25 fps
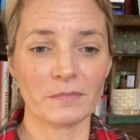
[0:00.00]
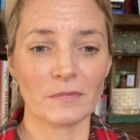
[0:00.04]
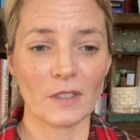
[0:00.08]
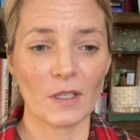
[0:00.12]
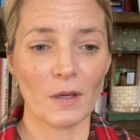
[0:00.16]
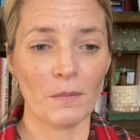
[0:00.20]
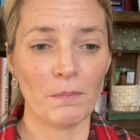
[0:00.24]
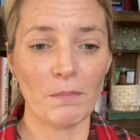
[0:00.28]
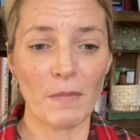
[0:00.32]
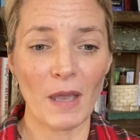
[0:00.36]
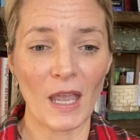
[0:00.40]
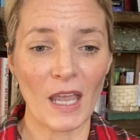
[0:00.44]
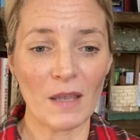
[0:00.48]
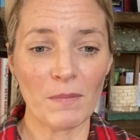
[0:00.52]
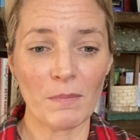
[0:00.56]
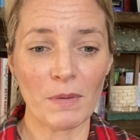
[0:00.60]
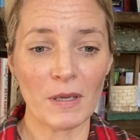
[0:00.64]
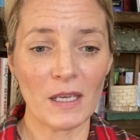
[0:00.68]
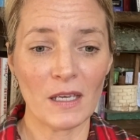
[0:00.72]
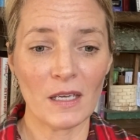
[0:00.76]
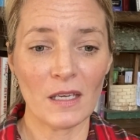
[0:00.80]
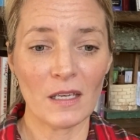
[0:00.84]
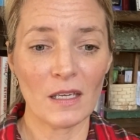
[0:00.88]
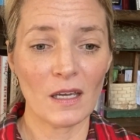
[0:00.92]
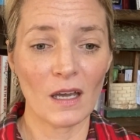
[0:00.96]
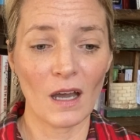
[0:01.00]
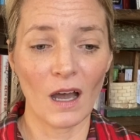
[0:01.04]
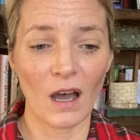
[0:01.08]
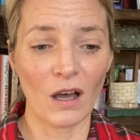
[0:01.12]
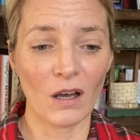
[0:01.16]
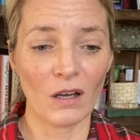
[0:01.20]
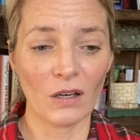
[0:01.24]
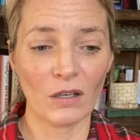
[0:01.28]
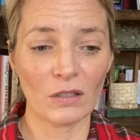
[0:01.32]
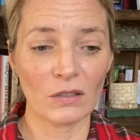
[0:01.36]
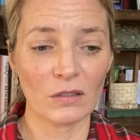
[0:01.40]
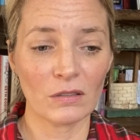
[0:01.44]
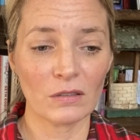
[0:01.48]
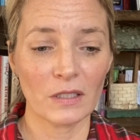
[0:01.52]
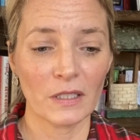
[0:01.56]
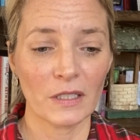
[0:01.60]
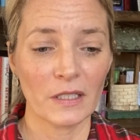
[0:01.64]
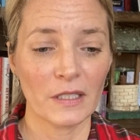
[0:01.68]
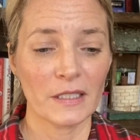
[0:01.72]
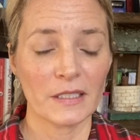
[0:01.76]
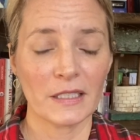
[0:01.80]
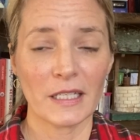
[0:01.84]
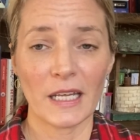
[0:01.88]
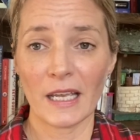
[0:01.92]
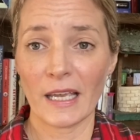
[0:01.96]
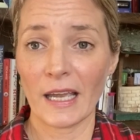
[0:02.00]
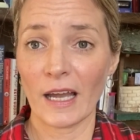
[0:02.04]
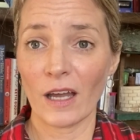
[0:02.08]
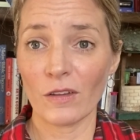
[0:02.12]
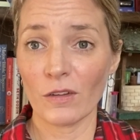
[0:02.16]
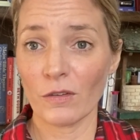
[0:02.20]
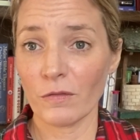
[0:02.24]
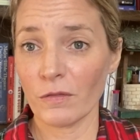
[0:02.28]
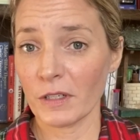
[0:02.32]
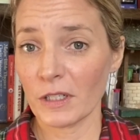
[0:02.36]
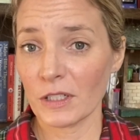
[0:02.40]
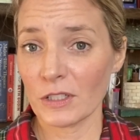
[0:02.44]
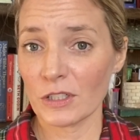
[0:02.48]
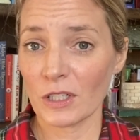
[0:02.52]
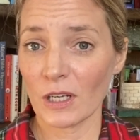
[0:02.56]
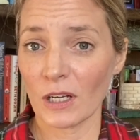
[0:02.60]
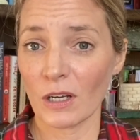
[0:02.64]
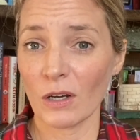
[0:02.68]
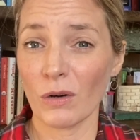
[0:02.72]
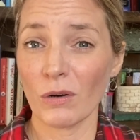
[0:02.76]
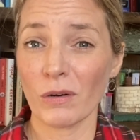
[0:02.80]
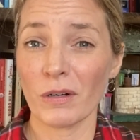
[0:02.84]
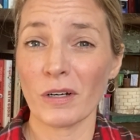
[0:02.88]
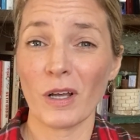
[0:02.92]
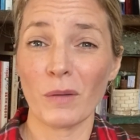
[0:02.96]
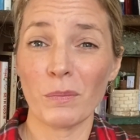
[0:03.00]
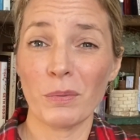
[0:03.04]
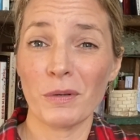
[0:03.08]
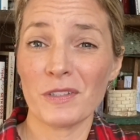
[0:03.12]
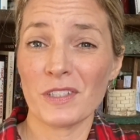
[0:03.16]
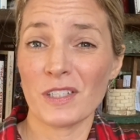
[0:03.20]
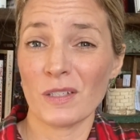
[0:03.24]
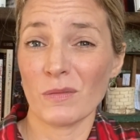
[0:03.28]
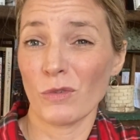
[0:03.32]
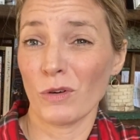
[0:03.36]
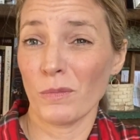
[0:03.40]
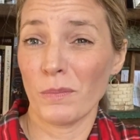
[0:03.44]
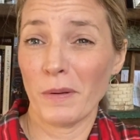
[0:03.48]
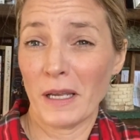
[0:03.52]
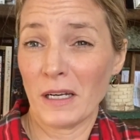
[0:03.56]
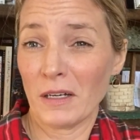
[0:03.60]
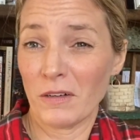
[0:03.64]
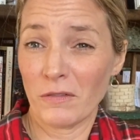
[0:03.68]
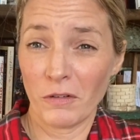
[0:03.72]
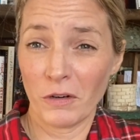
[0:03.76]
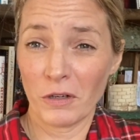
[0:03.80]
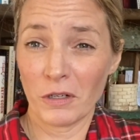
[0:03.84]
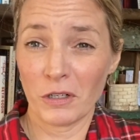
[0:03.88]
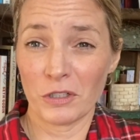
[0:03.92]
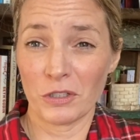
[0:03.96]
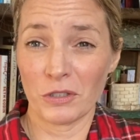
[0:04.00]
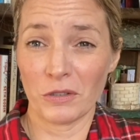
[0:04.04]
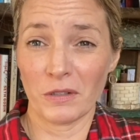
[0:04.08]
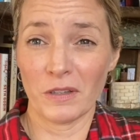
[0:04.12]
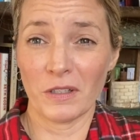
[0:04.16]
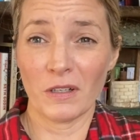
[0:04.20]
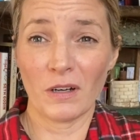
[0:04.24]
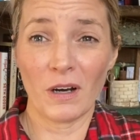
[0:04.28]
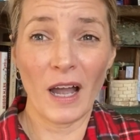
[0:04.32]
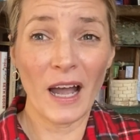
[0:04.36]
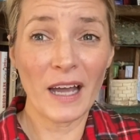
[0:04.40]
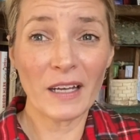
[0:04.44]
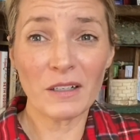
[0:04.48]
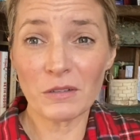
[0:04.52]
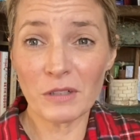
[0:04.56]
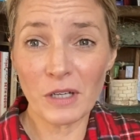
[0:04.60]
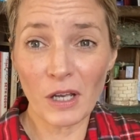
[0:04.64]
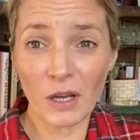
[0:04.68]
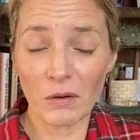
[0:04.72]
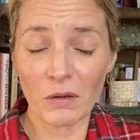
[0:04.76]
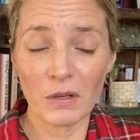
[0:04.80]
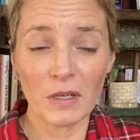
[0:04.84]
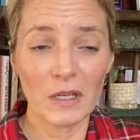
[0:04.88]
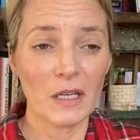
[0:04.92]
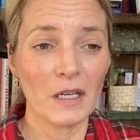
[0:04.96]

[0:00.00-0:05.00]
Maybe I'll take out the vintage decor and I'll put some more painted furniture in there. I don't know.